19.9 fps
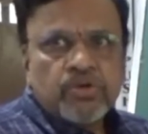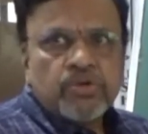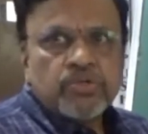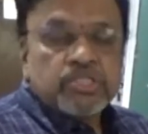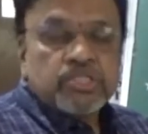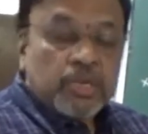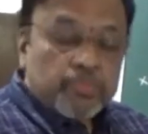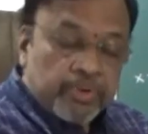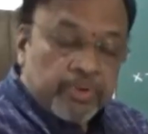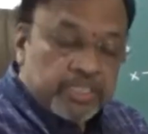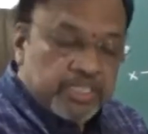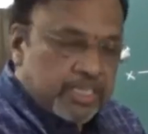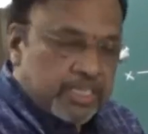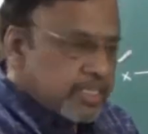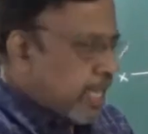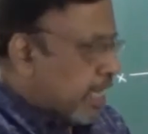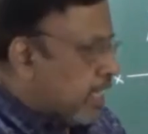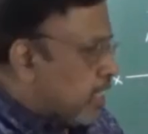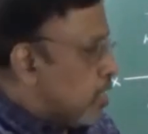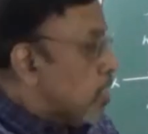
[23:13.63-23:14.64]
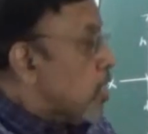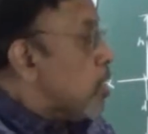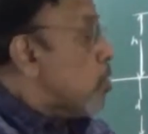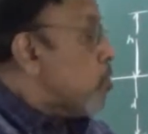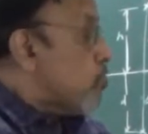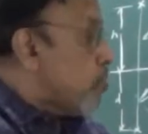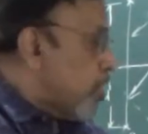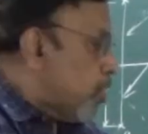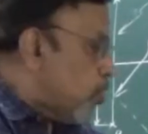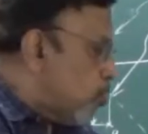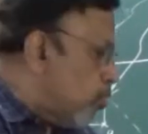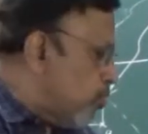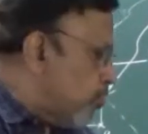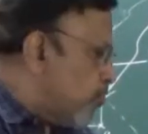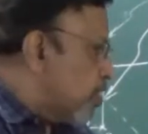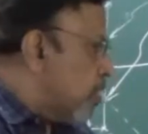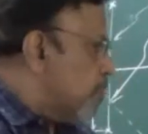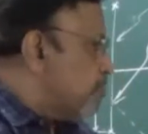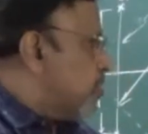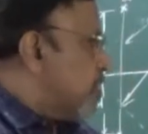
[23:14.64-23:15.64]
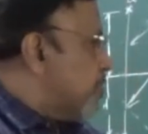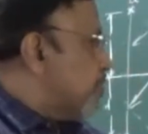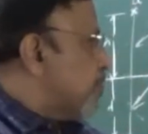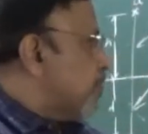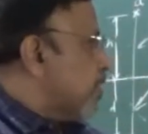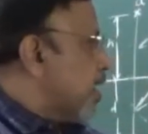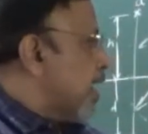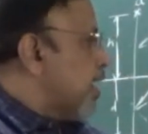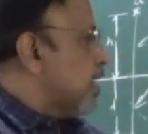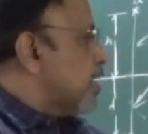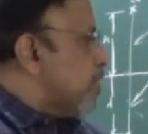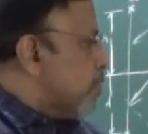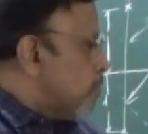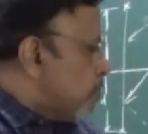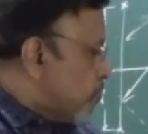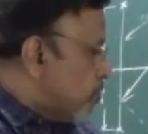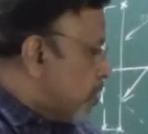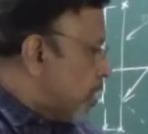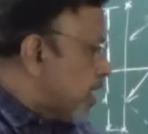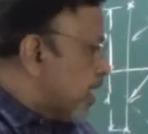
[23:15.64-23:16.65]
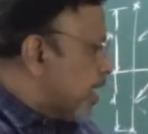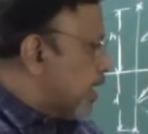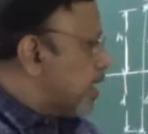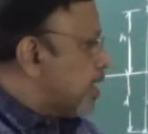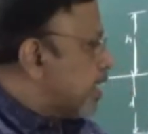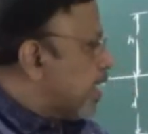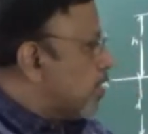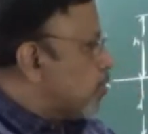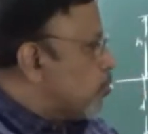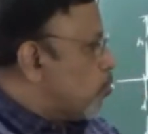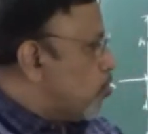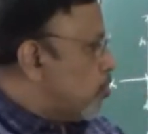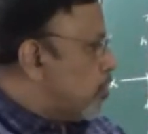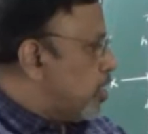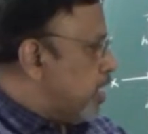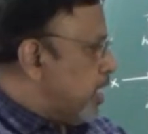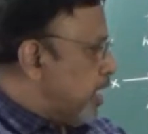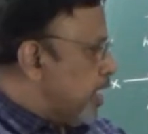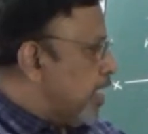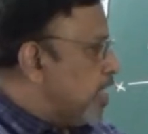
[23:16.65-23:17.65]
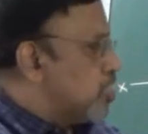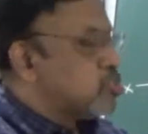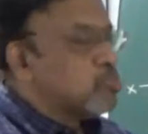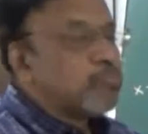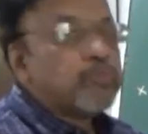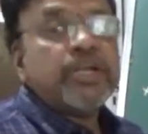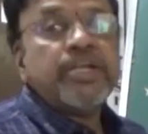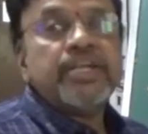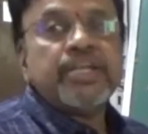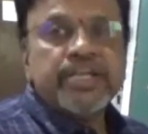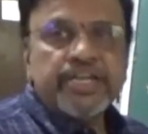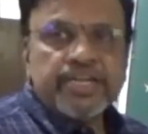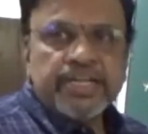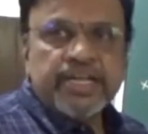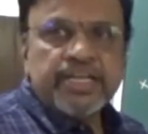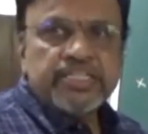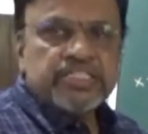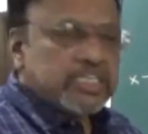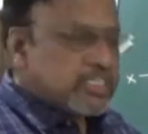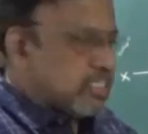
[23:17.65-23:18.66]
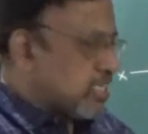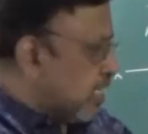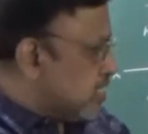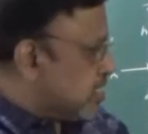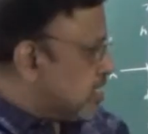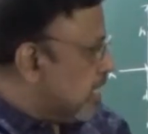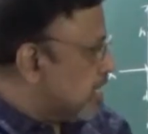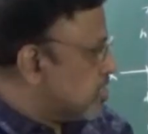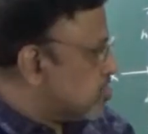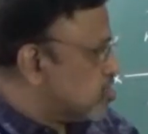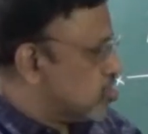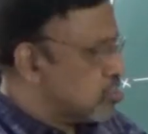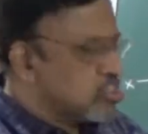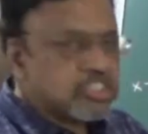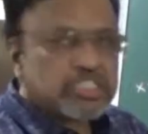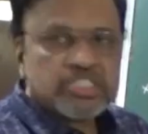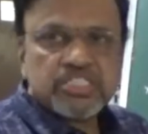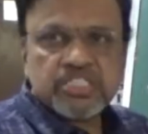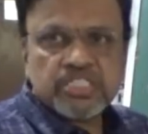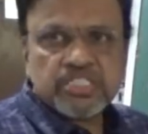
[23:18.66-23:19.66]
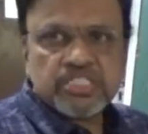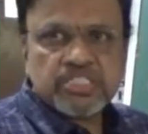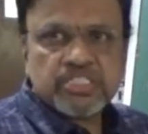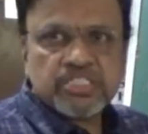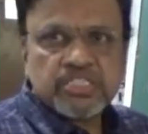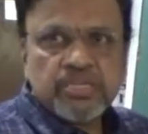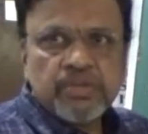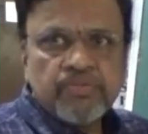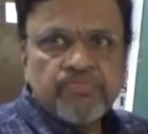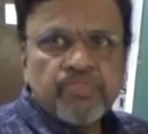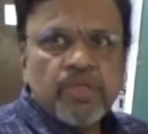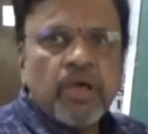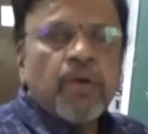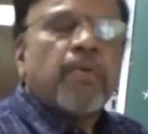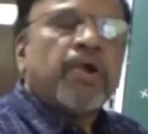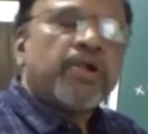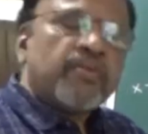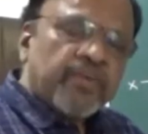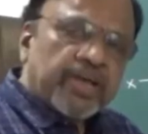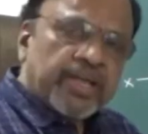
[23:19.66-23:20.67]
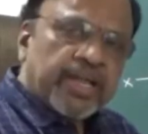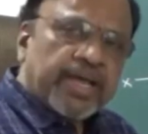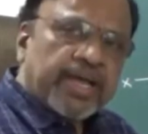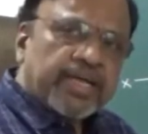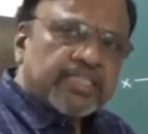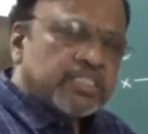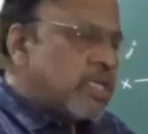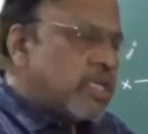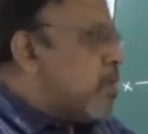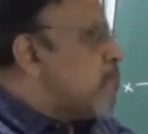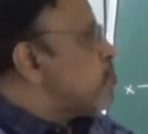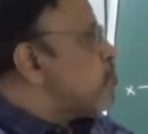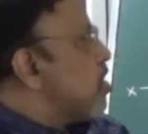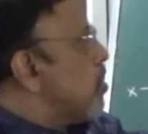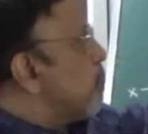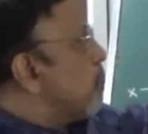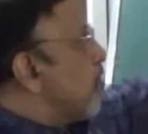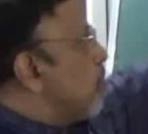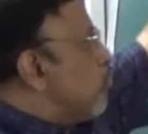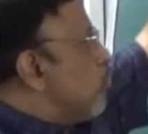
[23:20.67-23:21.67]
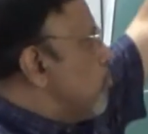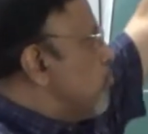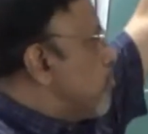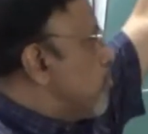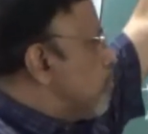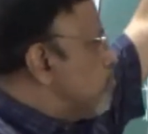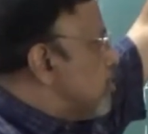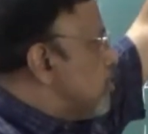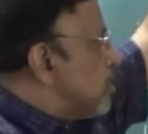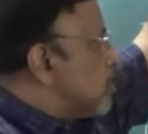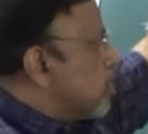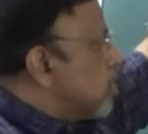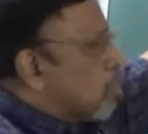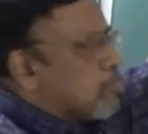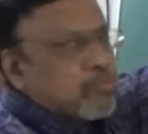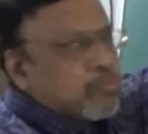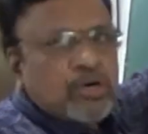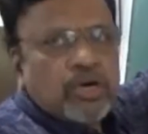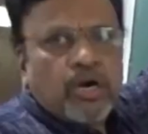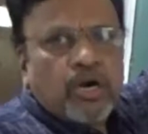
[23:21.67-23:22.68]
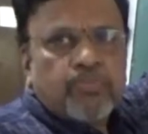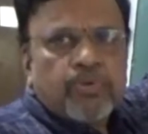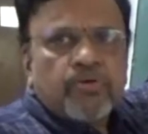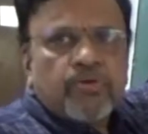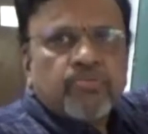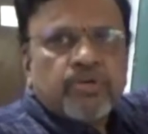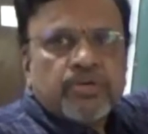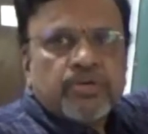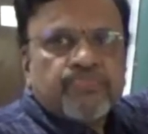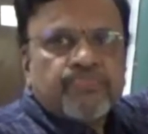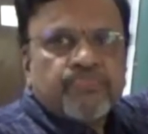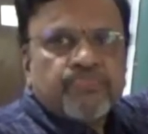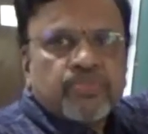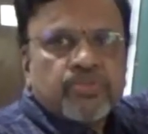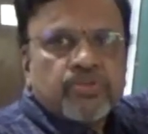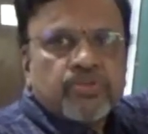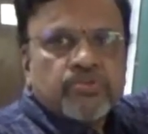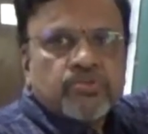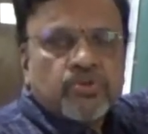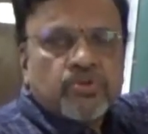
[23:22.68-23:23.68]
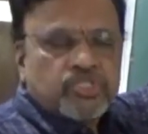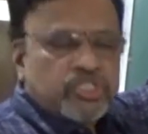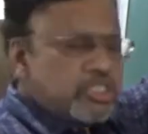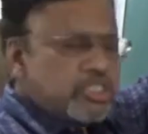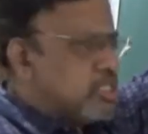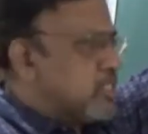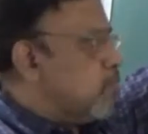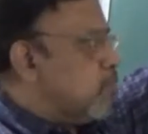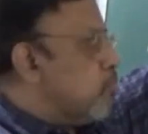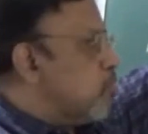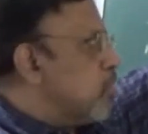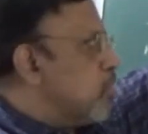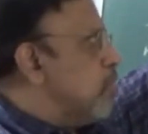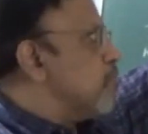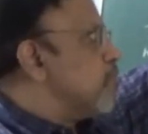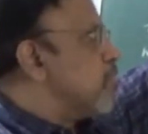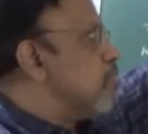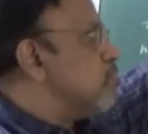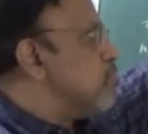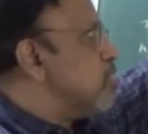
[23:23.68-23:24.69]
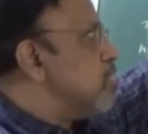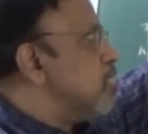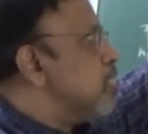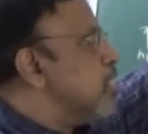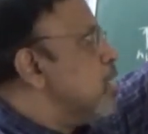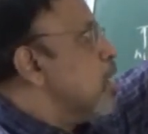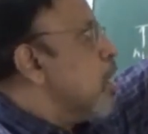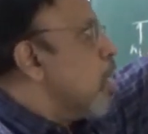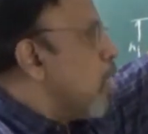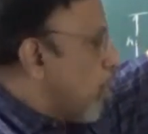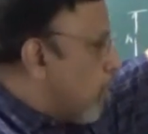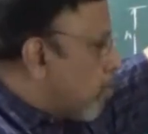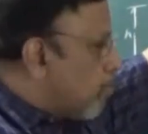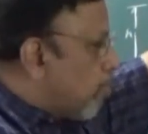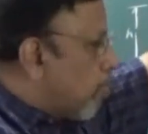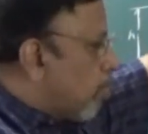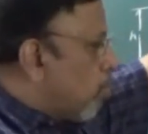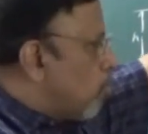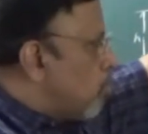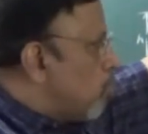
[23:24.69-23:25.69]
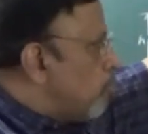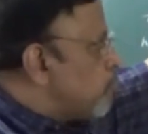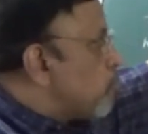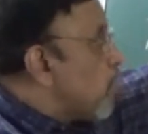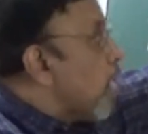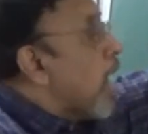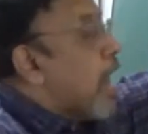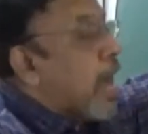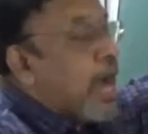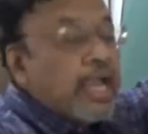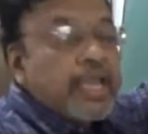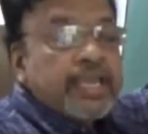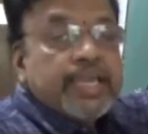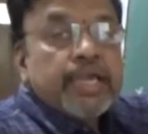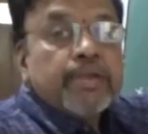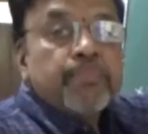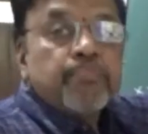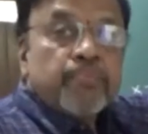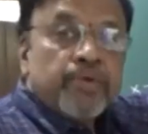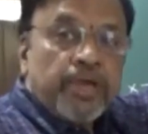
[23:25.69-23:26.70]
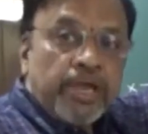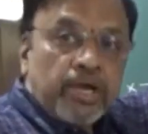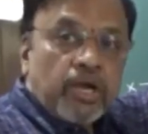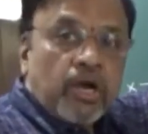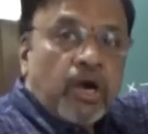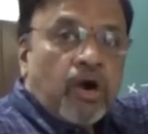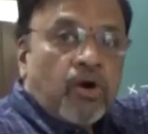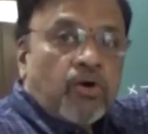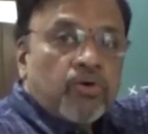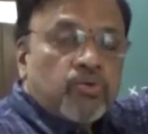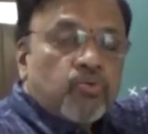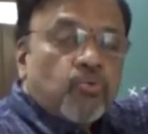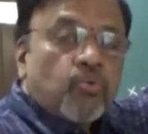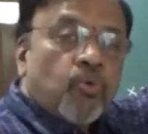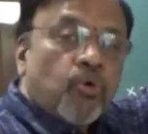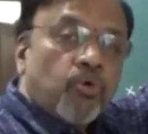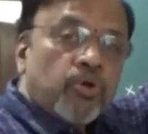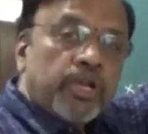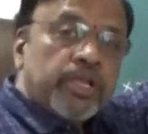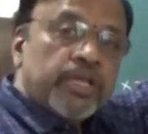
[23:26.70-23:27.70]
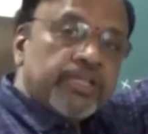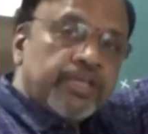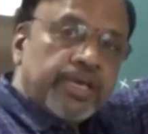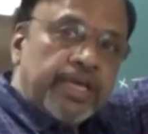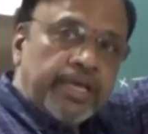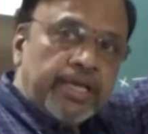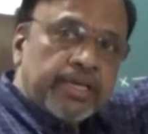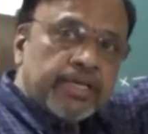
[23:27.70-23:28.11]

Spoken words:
That would say that if I look from the front, we can get only HP details such as H distances. But whereas, if I look from the top, above, so since I am looking from the above, I can make out only the